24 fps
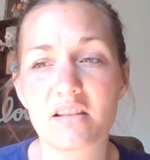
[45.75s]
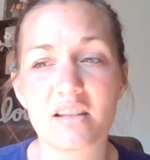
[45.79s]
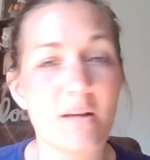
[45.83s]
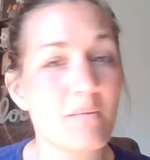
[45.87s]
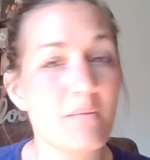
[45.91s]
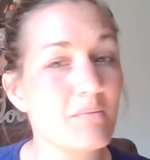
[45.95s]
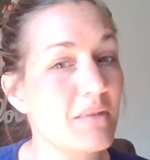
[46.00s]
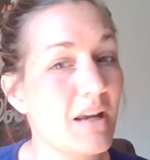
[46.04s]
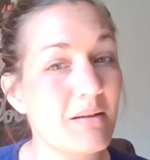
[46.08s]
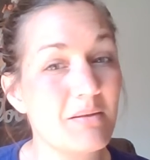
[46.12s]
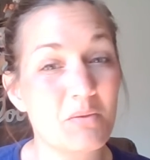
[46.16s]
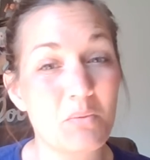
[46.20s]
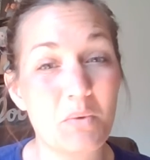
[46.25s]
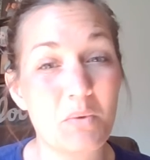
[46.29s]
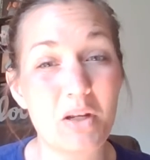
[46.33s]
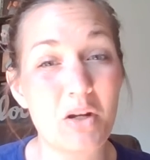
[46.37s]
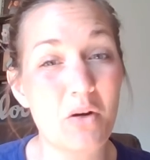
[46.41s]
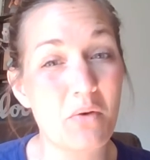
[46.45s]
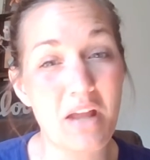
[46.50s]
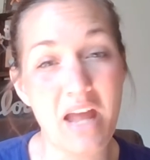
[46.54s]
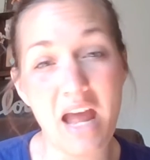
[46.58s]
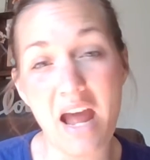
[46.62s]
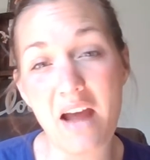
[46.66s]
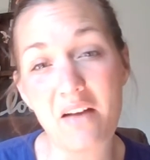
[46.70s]
Sometimes we
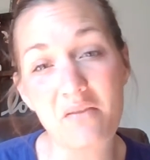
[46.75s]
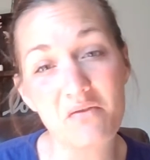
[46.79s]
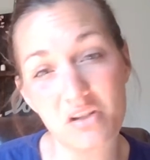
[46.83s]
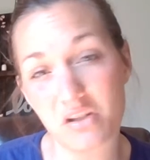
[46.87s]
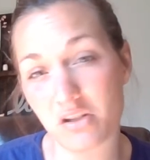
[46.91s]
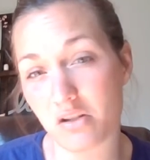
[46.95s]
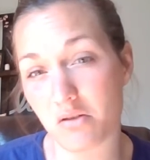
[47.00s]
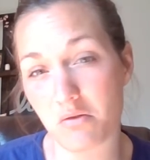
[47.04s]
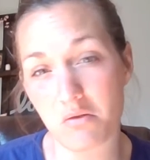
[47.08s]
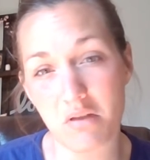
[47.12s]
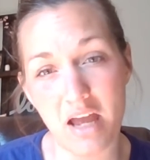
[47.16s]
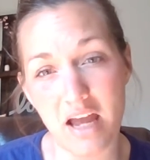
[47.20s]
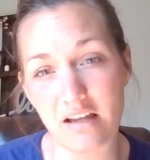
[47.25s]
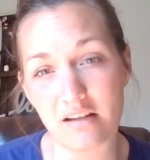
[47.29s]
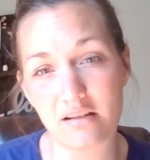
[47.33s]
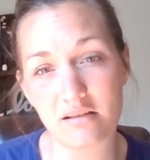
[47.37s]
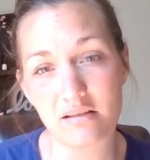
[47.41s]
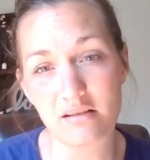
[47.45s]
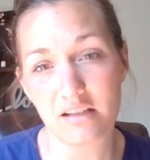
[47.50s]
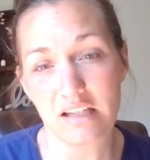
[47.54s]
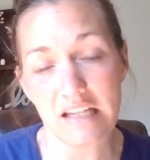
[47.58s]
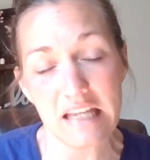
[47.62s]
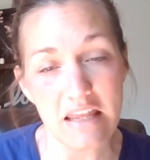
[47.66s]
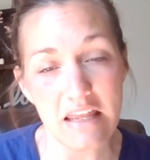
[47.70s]
don't have to do that
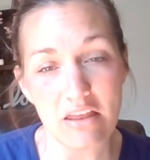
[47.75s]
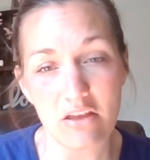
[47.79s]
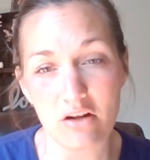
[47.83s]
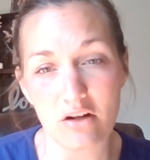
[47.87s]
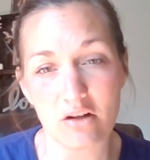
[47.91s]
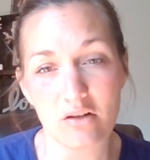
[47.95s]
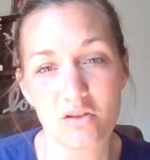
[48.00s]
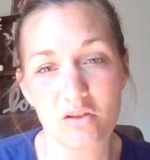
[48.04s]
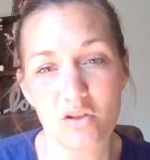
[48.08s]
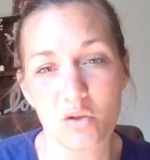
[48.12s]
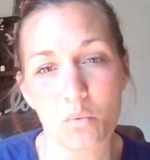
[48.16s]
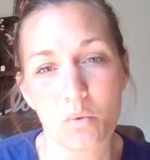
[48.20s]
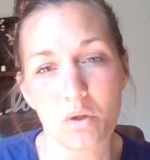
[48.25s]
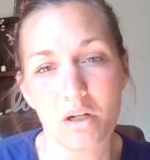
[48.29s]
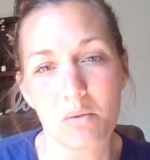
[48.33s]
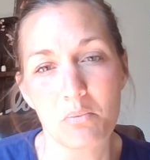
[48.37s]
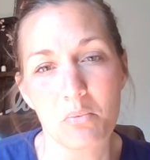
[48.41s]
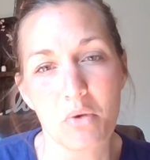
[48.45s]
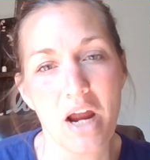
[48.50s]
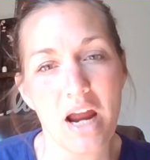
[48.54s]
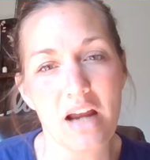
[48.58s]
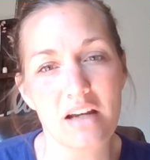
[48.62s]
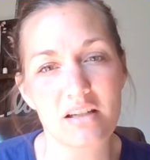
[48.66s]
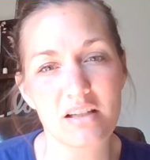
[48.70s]
either. So we're going to
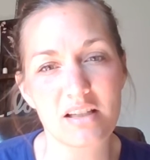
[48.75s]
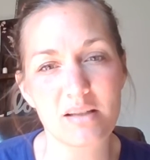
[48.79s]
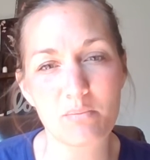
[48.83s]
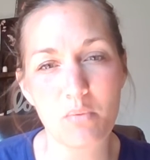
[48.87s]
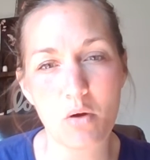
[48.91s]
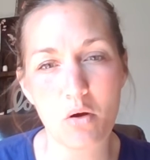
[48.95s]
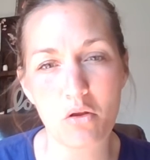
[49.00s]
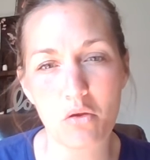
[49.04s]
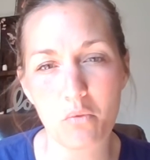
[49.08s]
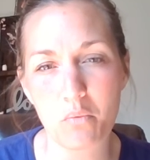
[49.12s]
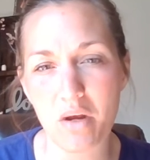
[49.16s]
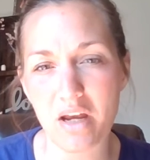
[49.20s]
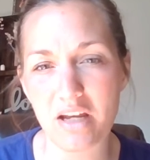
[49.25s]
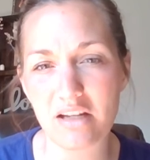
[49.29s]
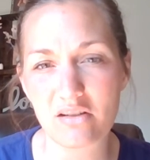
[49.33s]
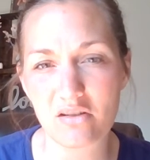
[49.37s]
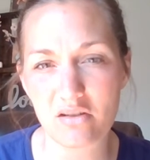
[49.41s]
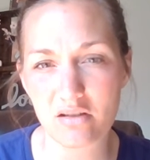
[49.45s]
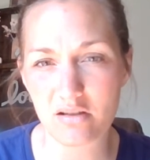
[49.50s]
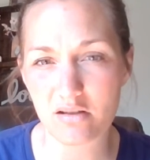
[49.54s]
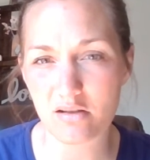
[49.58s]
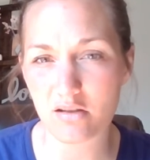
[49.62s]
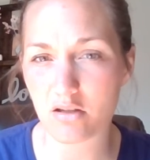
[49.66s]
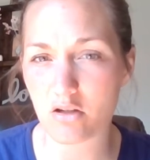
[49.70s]
practice both ways
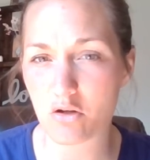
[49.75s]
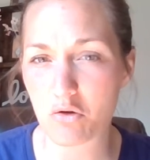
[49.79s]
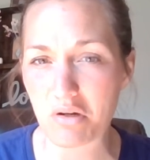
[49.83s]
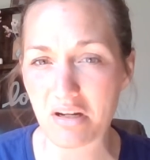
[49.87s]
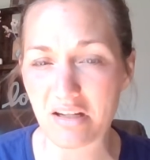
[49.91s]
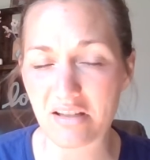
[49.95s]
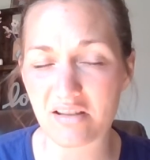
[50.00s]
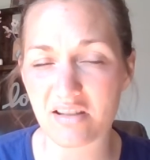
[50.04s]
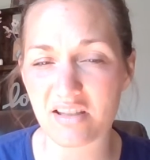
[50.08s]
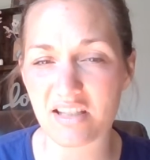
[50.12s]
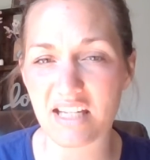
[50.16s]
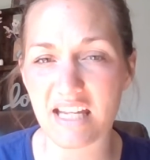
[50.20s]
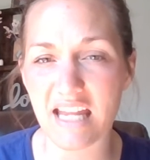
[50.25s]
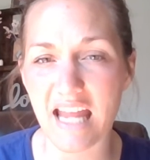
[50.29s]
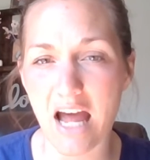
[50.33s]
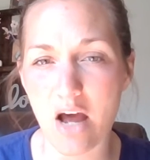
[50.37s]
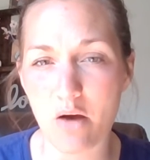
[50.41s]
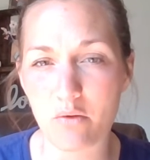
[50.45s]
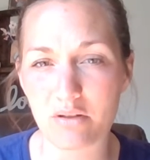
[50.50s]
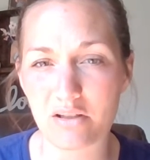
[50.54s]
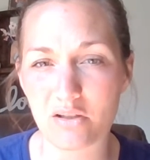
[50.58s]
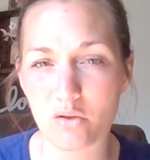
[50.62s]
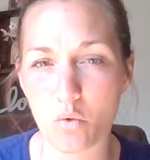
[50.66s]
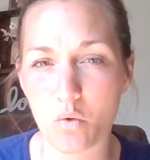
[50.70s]
just so you can see
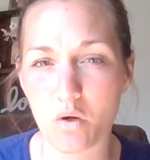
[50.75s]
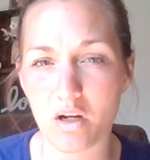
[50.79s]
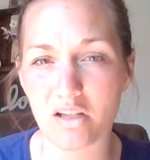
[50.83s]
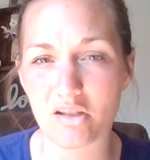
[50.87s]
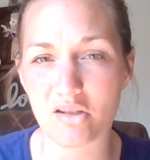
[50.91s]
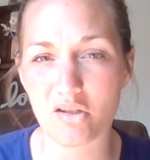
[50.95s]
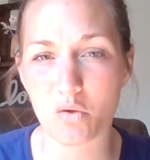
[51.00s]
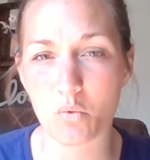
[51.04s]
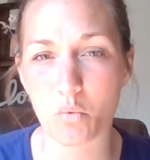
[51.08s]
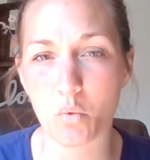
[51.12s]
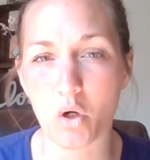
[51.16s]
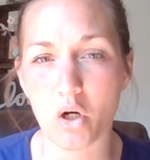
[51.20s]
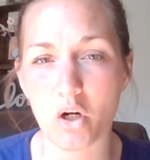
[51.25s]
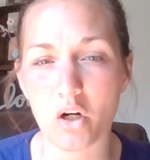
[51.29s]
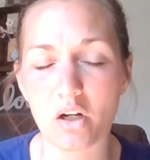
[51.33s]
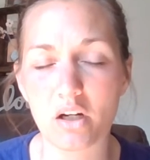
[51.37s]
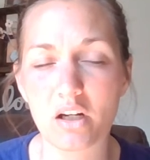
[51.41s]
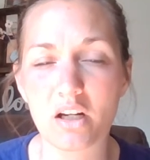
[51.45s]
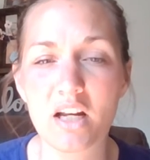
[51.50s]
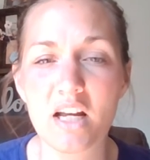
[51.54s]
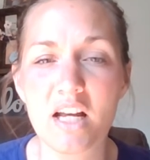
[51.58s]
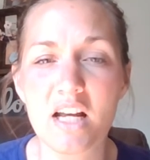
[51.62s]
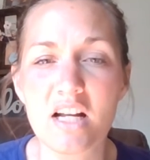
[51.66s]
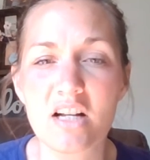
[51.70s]
how it's going to work.
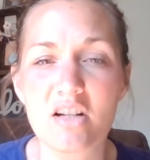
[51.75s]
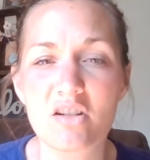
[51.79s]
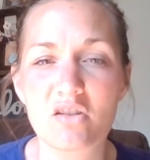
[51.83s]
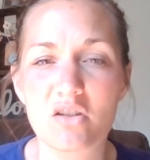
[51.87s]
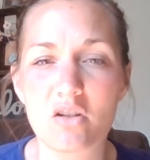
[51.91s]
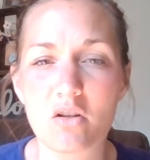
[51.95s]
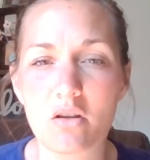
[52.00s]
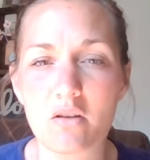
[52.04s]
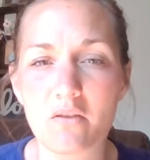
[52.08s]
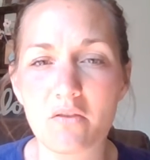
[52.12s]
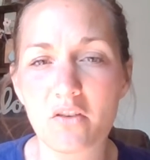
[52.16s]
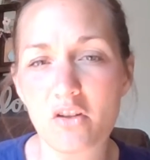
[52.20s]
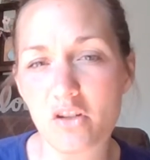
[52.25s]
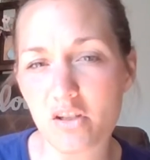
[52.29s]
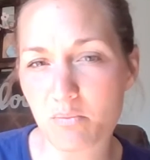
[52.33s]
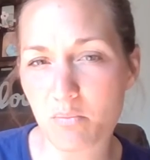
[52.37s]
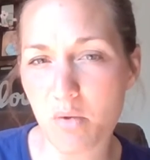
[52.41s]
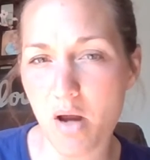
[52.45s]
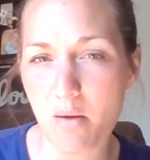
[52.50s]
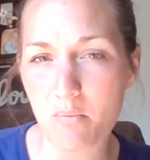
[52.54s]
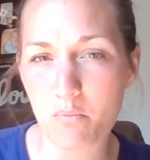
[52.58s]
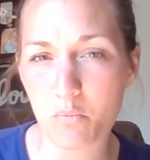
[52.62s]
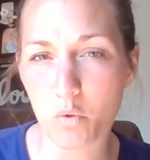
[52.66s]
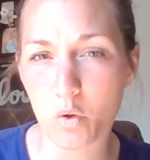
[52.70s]
So the first
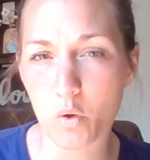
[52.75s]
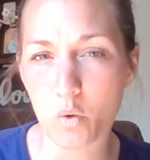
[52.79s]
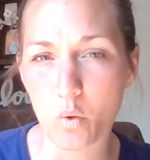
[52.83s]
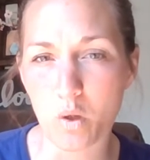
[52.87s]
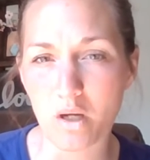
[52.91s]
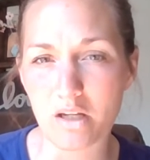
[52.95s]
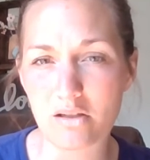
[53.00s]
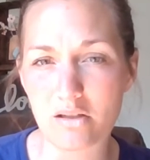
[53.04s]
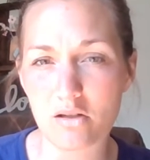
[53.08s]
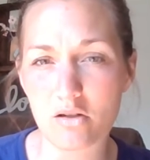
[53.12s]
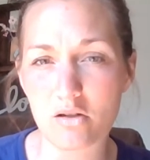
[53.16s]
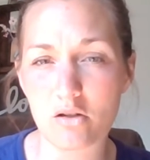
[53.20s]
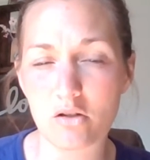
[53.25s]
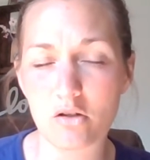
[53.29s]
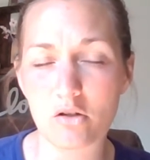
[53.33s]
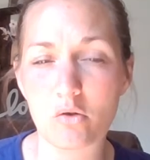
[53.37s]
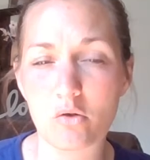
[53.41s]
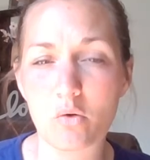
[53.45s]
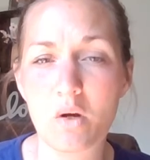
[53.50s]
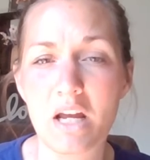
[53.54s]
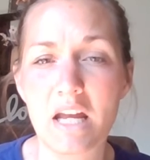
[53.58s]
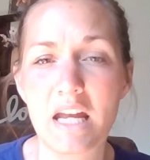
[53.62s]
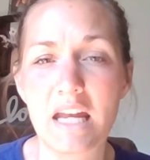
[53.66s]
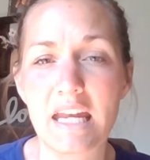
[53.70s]
problem we're going to
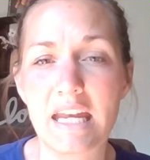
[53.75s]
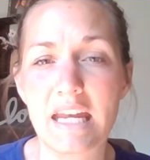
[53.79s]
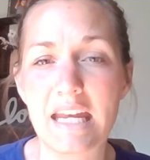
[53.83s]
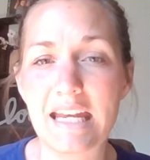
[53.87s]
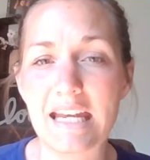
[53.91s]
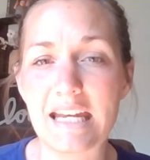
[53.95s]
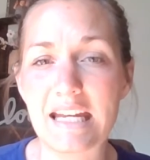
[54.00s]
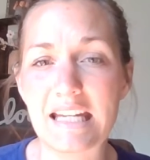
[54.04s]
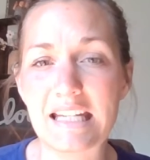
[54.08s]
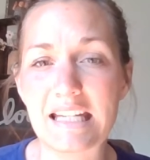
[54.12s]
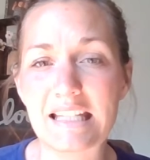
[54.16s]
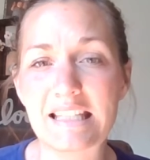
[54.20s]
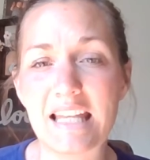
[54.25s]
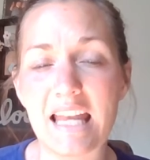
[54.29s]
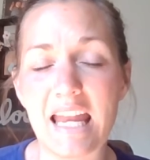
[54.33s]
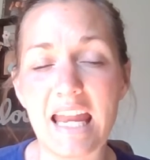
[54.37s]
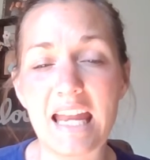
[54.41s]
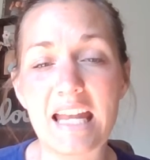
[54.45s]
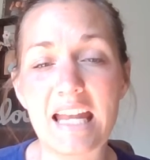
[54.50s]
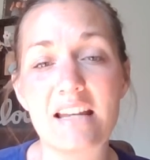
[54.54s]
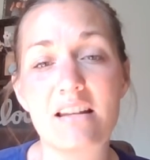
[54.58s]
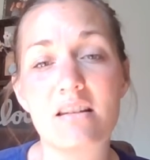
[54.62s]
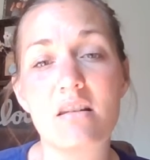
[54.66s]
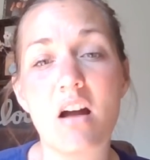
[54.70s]
do is
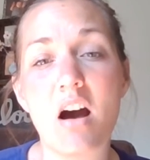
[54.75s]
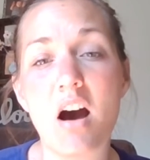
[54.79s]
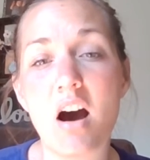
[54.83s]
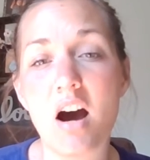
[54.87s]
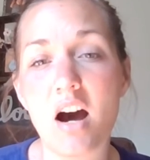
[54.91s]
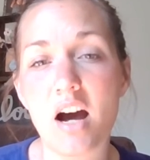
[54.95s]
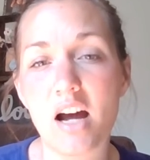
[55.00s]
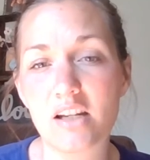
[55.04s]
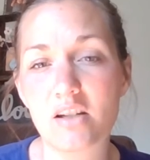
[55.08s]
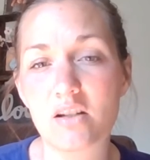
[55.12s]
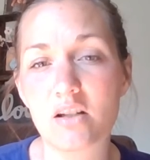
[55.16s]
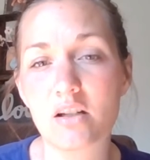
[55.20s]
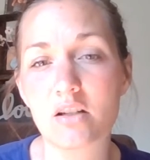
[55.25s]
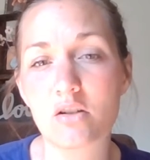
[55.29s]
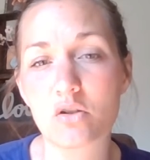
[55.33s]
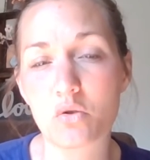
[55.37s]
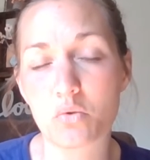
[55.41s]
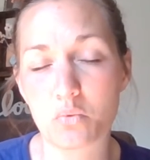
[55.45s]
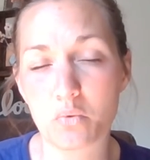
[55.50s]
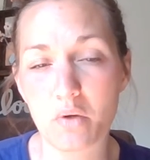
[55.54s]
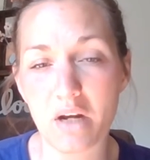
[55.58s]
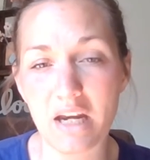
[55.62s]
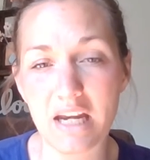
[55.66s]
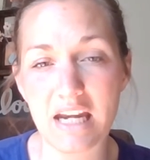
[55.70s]
a
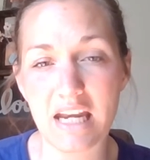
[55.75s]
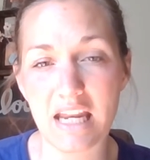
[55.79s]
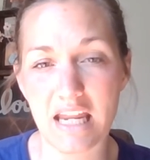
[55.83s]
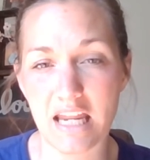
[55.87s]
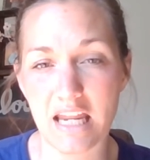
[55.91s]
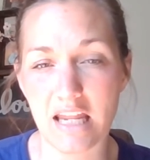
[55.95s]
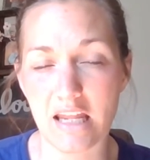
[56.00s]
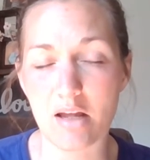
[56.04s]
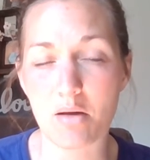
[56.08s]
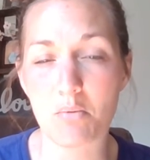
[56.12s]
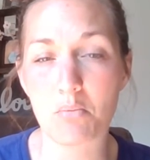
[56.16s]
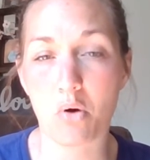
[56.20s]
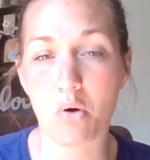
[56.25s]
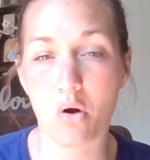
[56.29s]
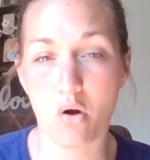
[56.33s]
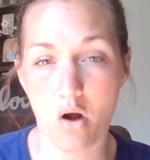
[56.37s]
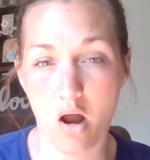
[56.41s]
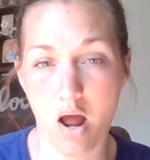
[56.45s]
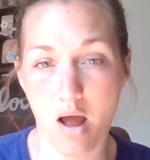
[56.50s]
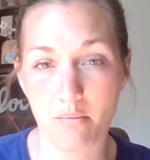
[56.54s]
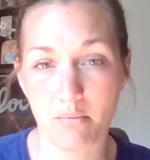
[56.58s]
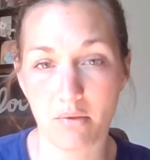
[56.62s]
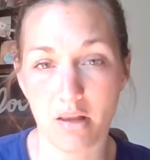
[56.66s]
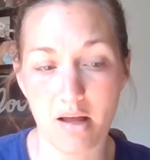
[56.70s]
non-trading
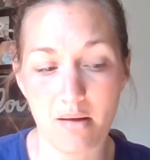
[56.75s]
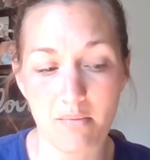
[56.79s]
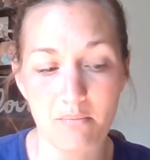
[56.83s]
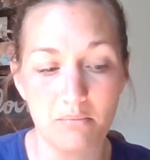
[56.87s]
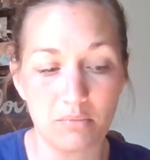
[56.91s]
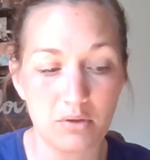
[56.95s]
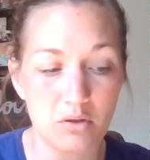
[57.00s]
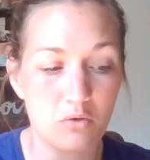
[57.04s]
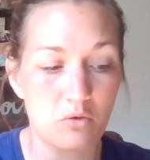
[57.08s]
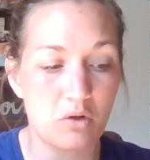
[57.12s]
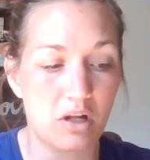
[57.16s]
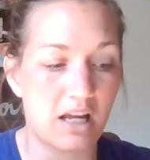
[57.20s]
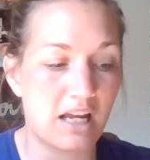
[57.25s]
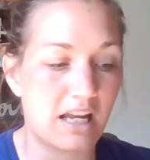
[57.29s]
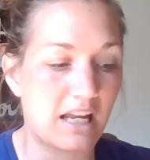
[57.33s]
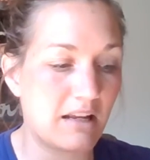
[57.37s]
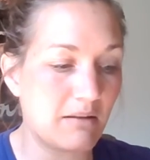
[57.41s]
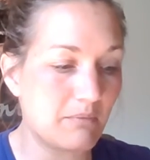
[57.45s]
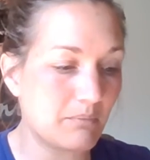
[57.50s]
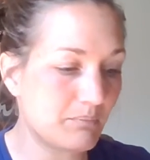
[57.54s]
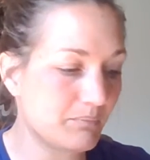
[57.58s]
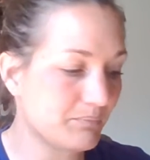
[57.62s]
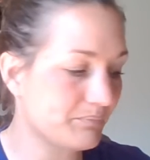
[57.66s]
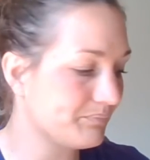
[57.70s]
problem,
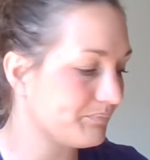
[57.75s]
okay?